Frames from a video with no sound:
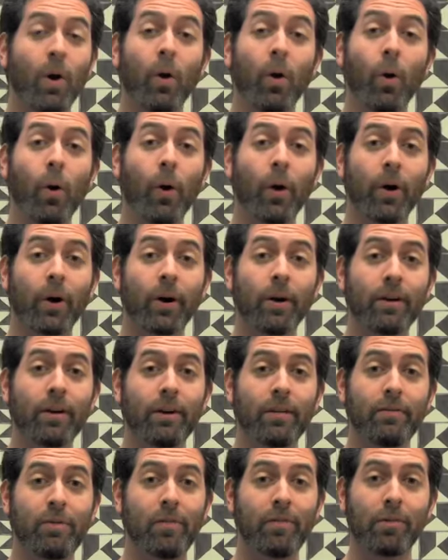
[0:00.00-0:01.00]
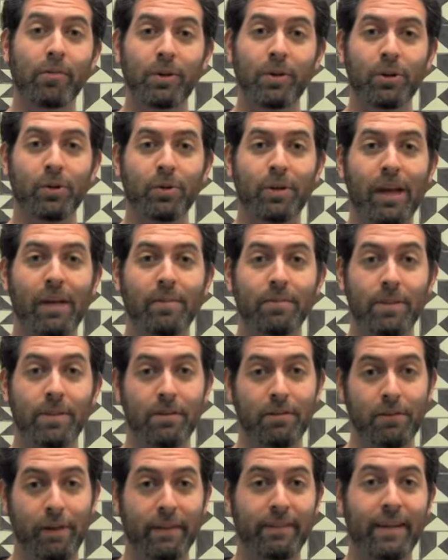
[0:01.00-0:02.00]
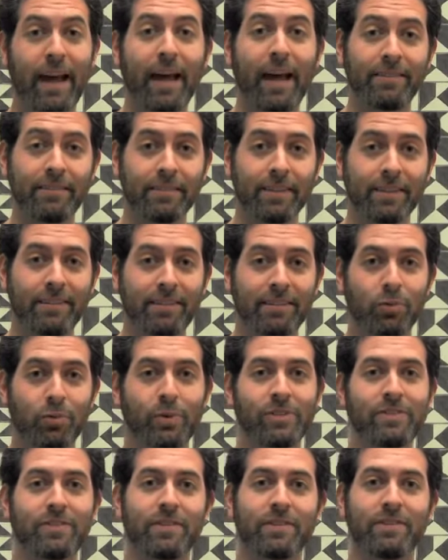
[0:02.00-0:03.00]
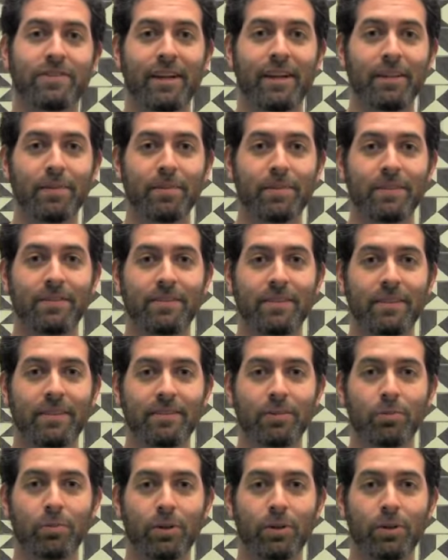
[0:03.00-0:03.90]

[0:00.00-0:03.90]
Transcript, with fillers: Or, if everyone who came to the Fantasticks in Winston-Salem this season